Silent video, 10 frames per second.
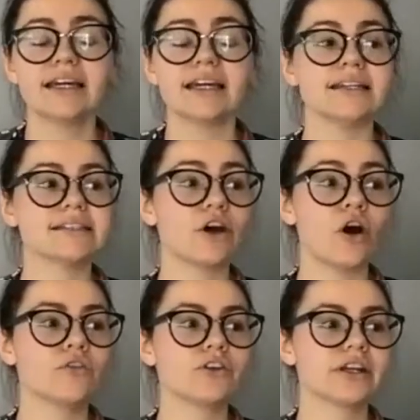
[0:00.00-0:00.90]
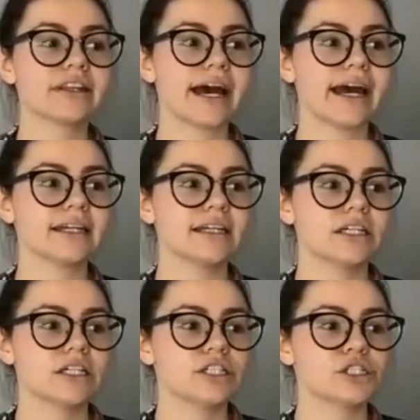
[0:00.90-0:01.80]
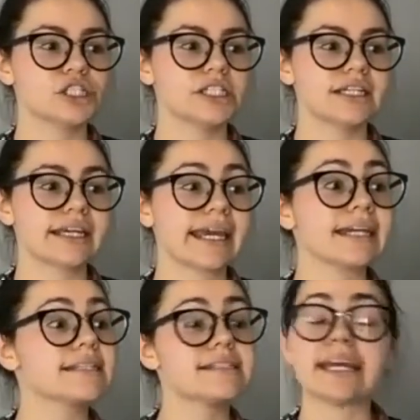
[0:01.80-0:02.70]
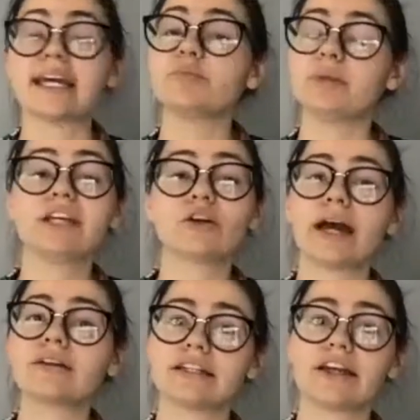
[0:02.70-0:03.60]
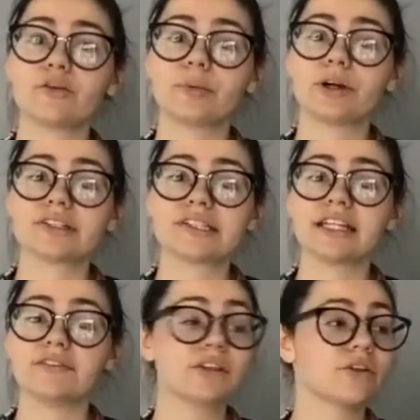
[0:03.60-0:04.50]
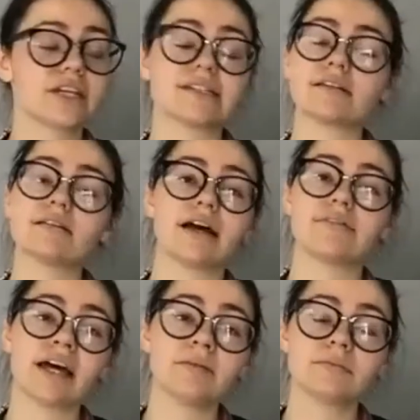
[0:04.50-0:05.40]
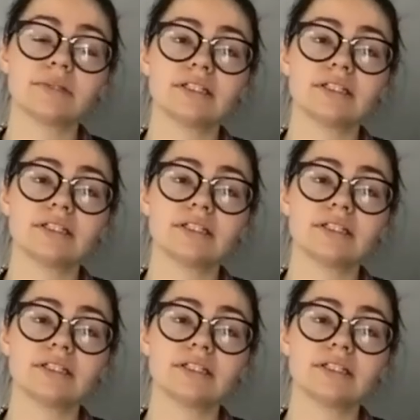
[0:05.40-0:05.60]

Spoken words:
Is it over that she can't stand being around another person even though they still love them?